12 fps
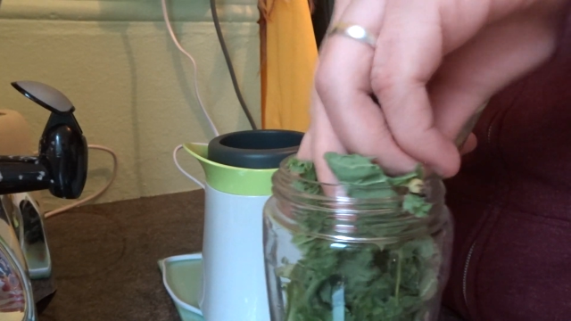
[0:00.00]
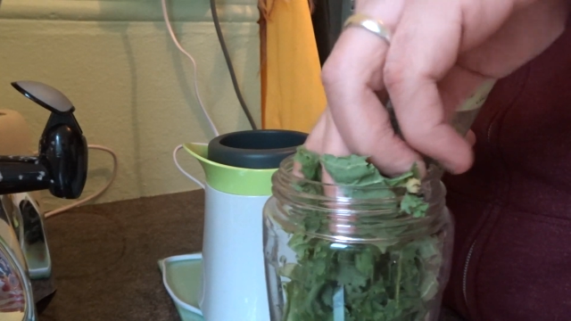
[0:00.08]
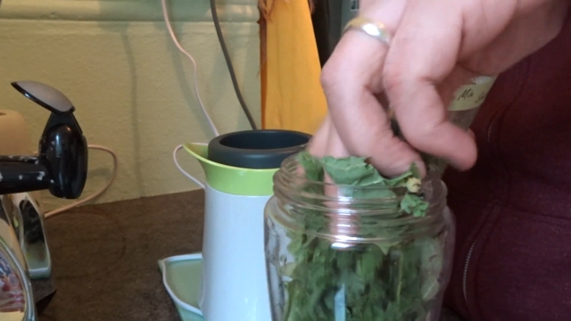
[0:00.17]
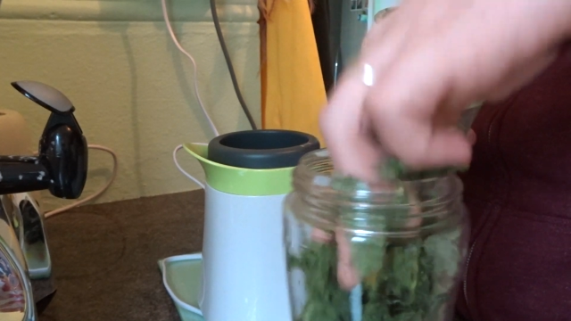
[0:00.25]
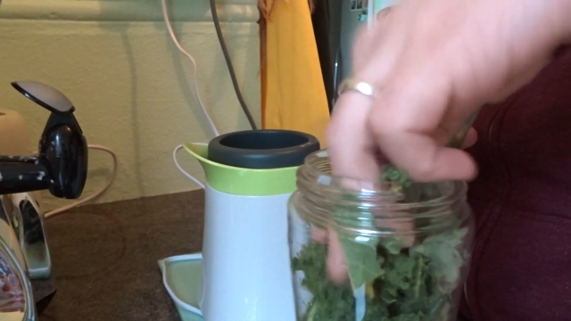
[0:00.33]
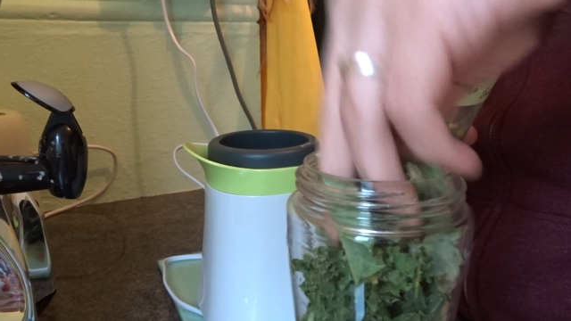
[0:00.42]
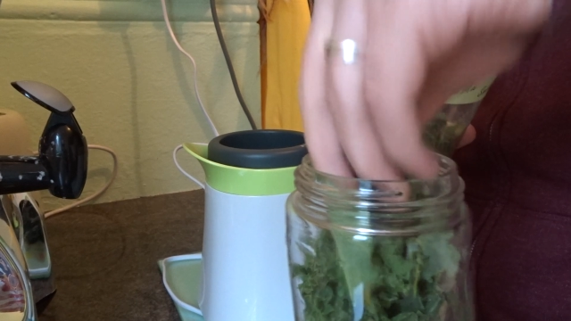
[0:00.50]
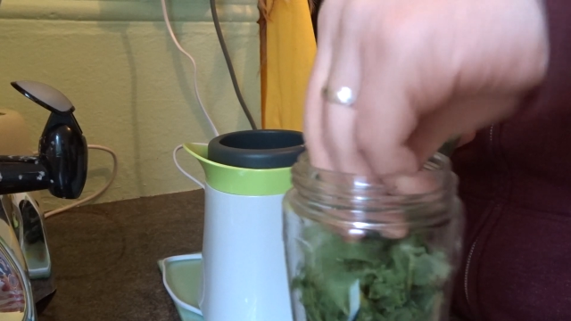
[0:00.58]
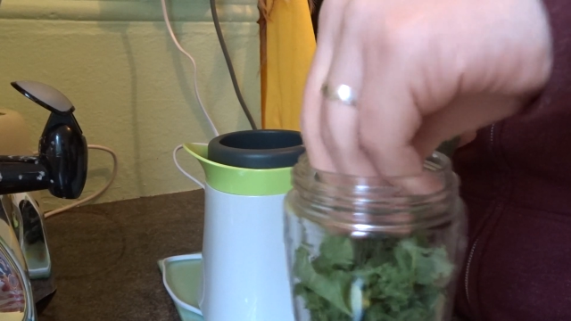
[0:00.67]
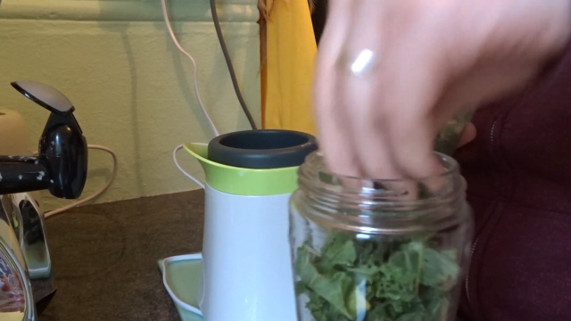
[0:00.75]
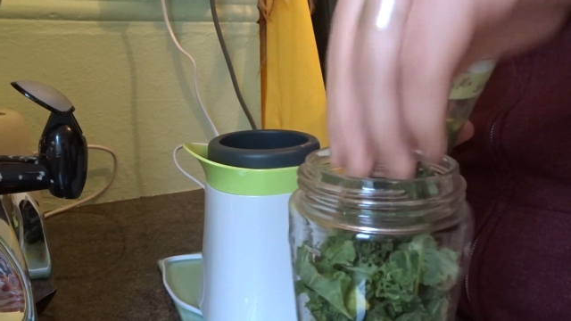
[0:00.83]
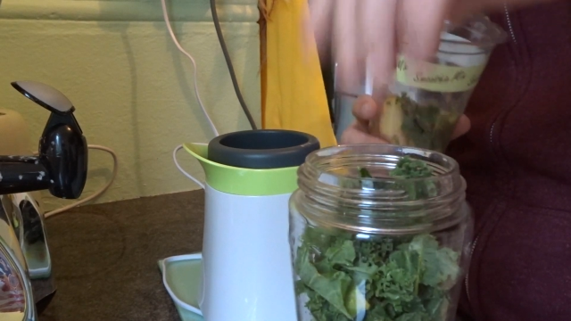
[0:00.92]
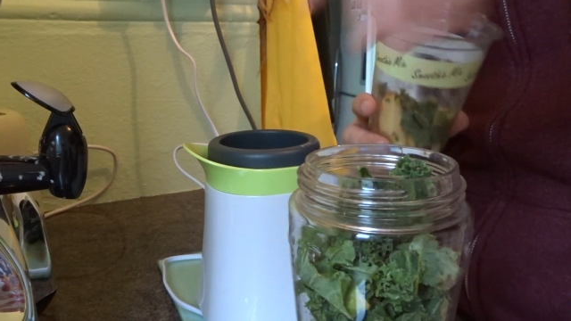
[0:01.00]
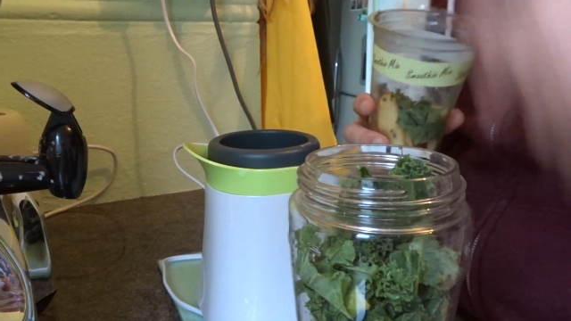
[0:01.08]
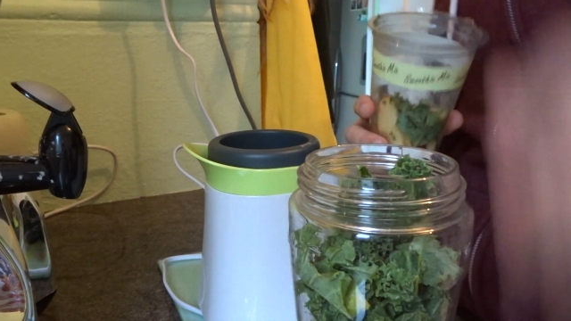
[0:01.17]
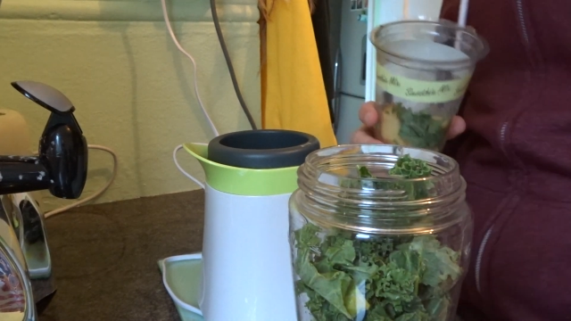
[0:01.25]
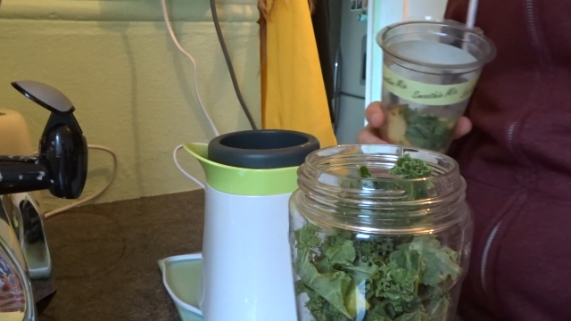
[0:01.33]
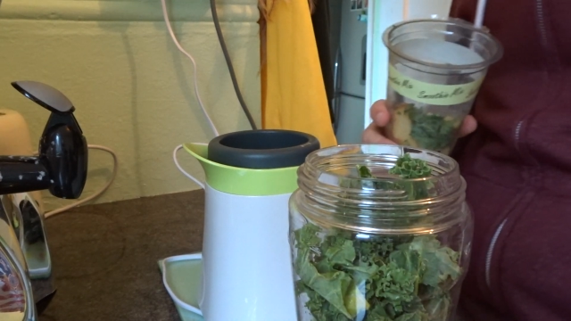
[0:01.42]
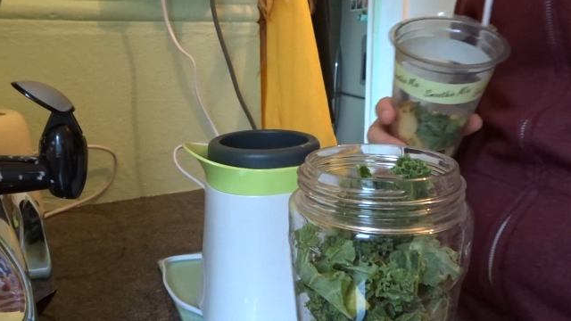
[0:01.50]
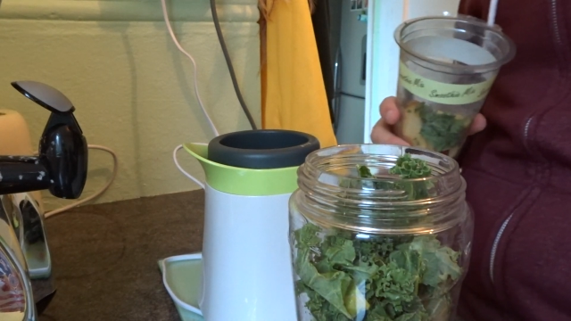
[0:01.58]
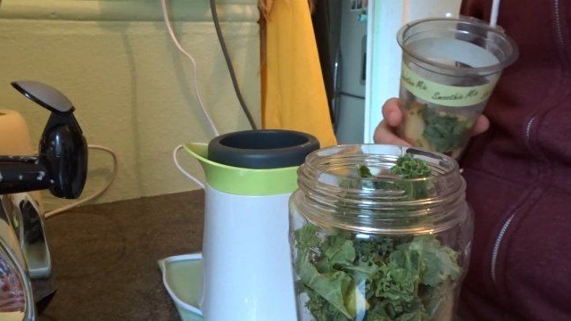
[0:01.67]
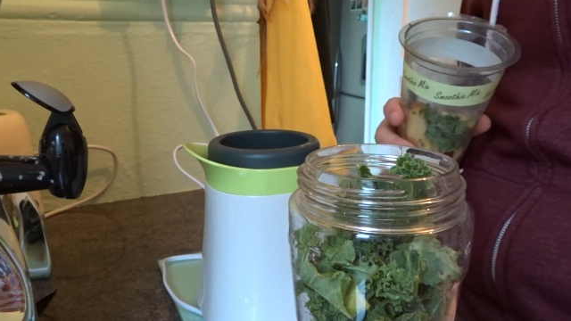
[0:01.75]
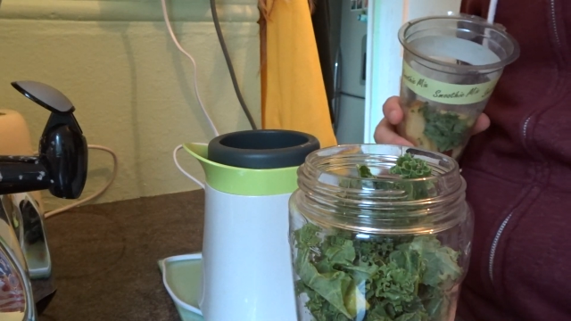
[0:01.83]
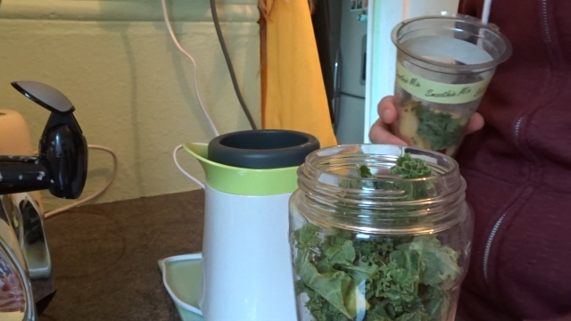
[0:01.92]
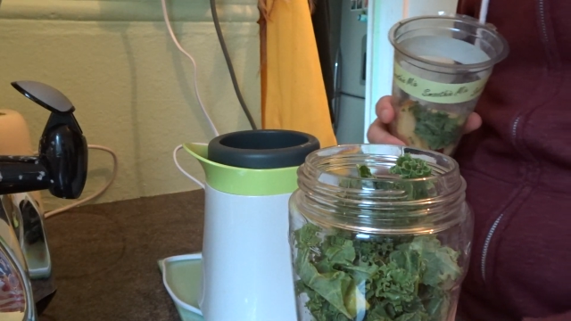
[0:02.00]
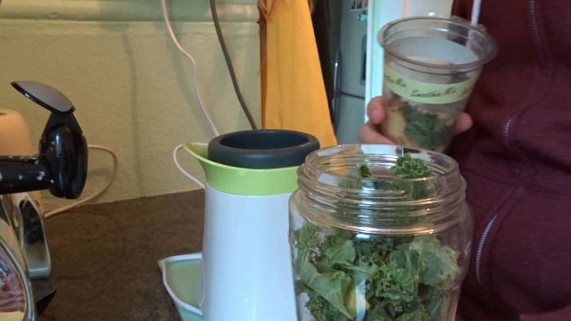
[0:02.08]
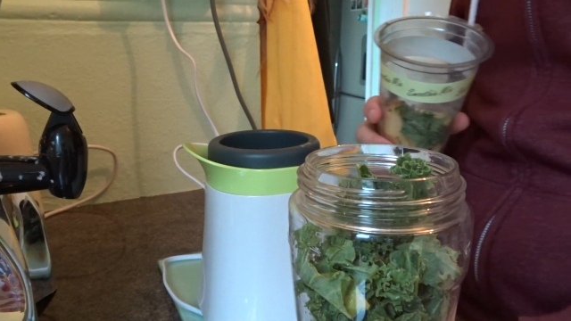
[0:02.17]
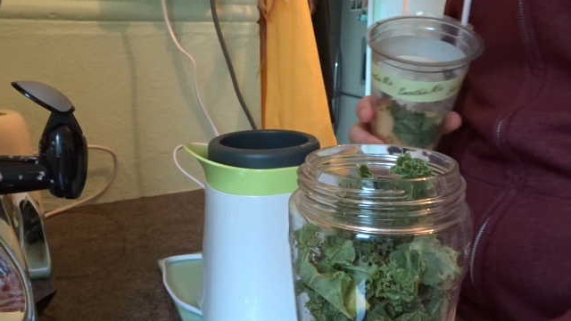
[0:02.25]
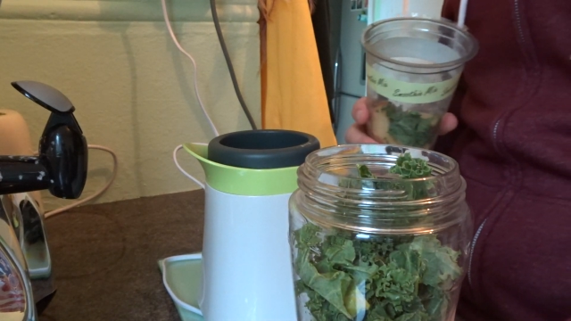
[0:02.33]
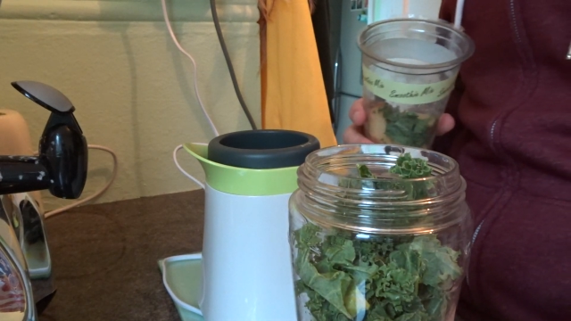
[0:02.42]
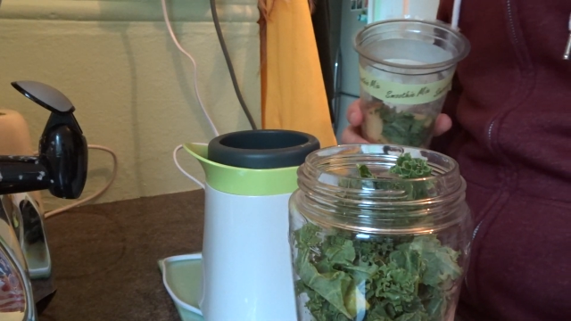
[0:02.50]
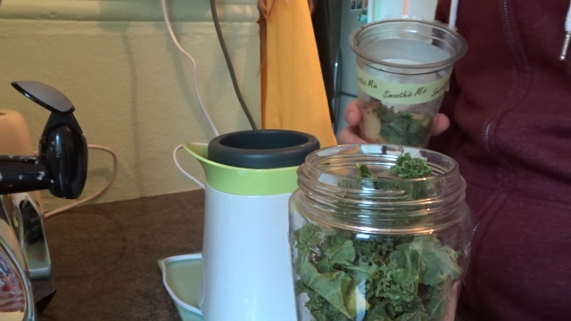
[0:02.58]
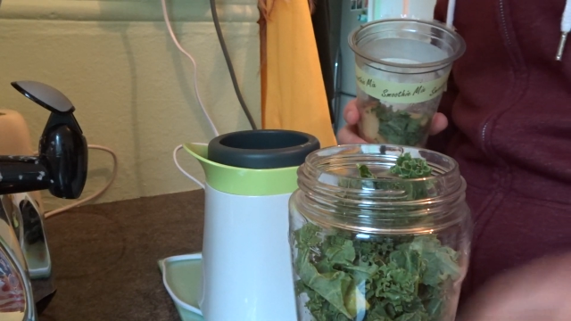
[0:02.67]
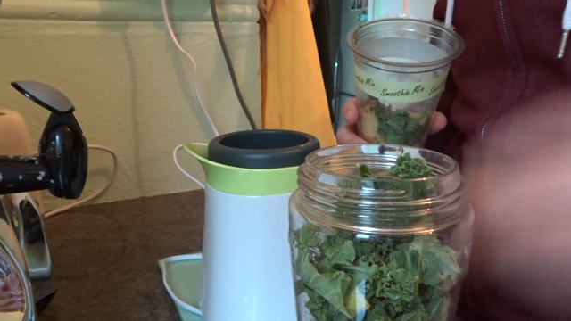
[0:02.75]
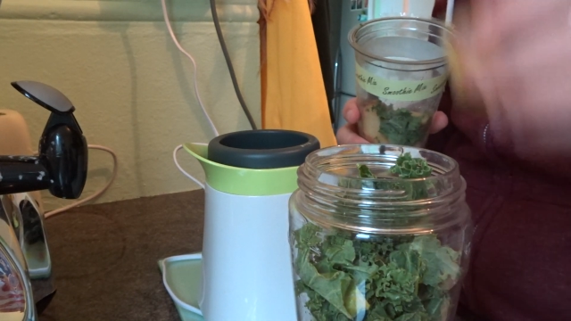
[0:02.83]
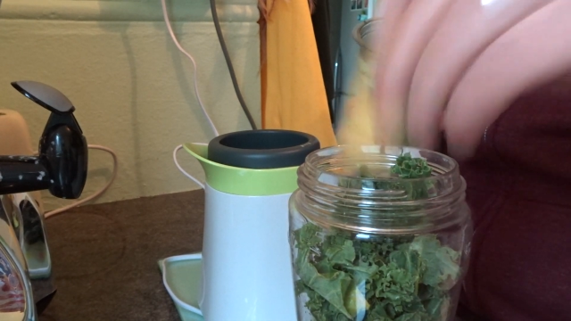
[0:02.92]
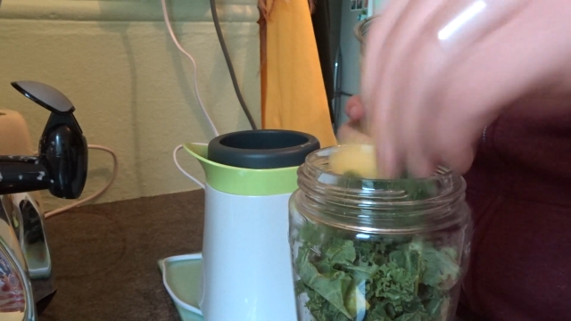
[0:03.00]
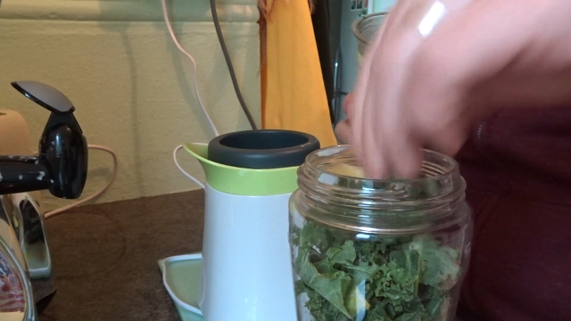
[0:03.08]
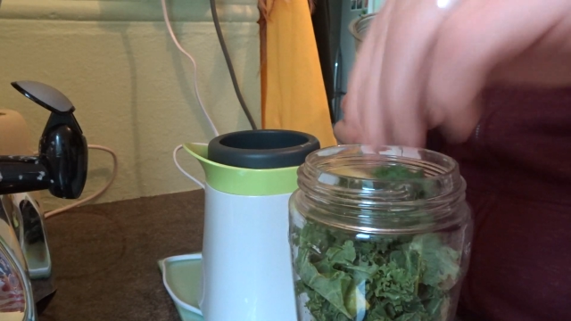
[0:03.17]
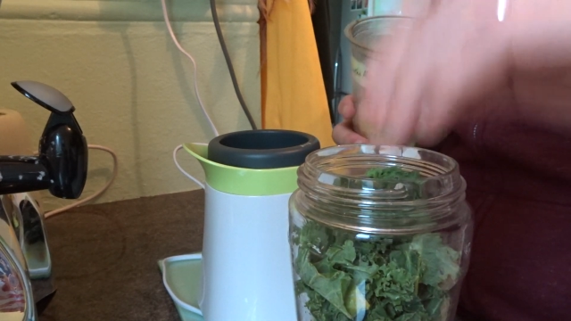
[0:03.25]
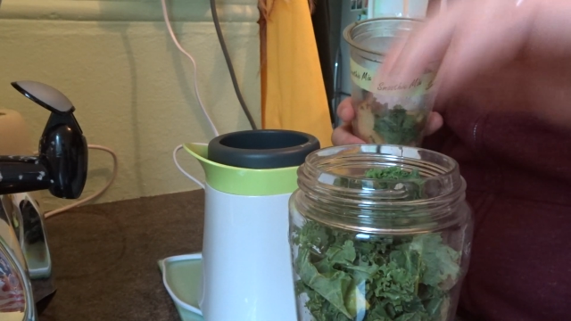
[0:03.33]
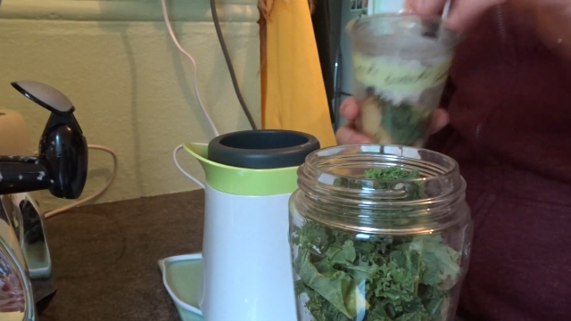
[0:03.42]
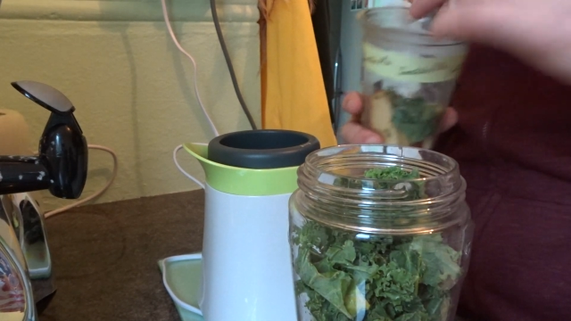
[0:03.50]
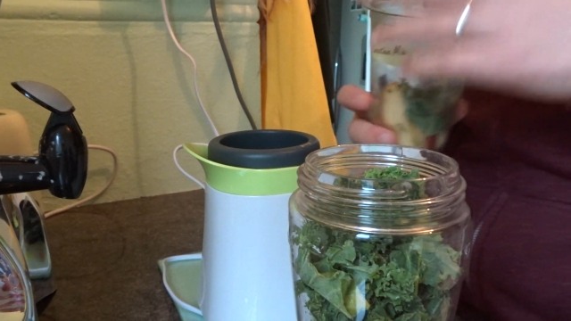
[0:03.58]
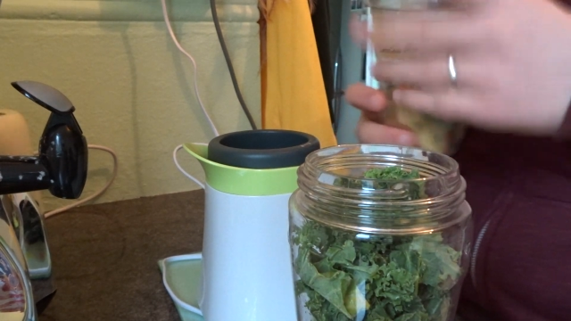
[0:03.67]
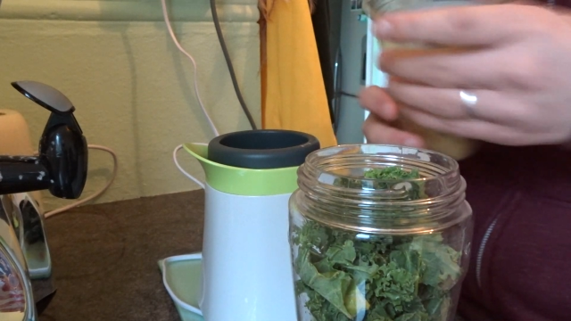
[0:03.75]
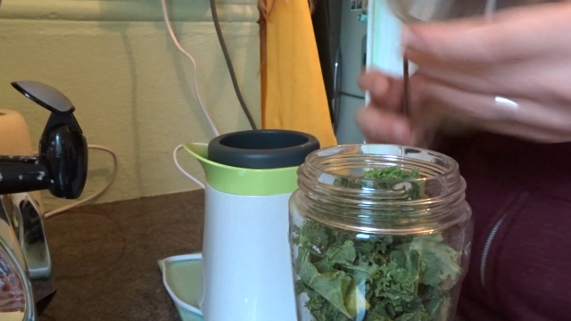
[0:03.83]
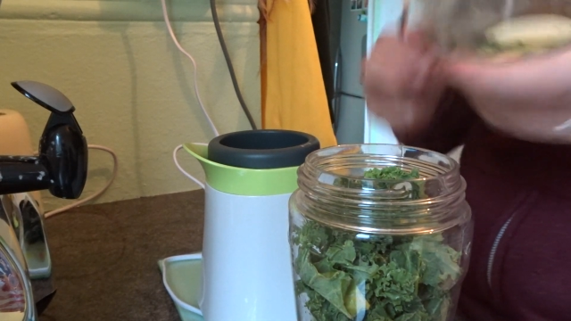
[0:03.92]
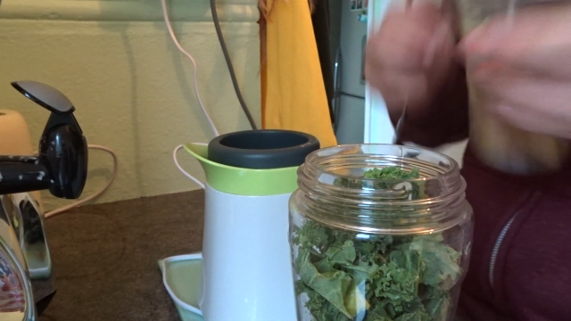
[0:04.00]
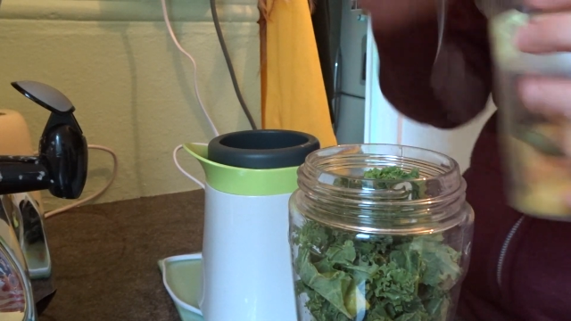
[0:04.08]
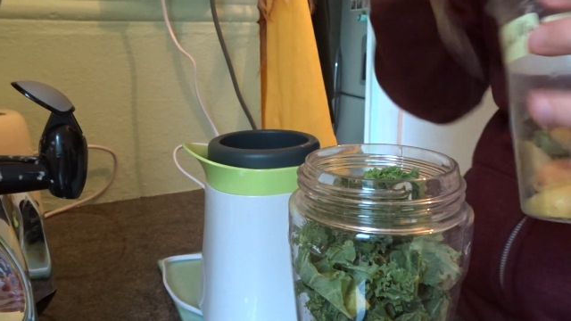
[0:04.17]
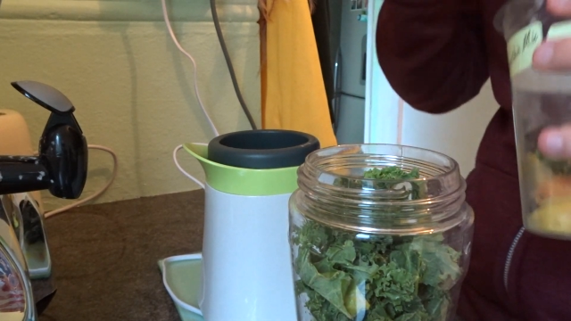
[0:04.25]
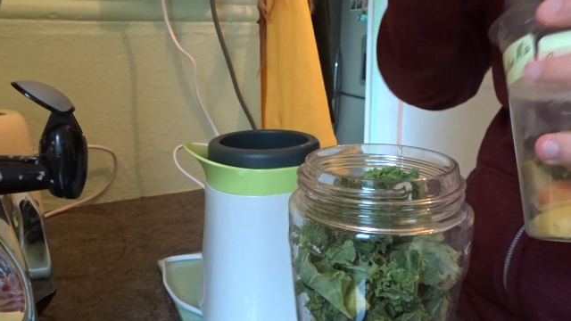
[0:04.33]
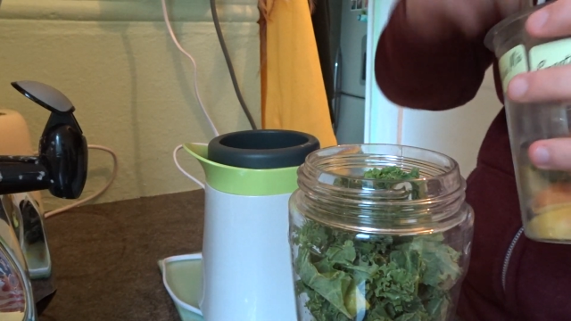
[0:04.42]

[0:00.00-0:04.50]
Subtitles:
No face is visible, so there are no lips to read.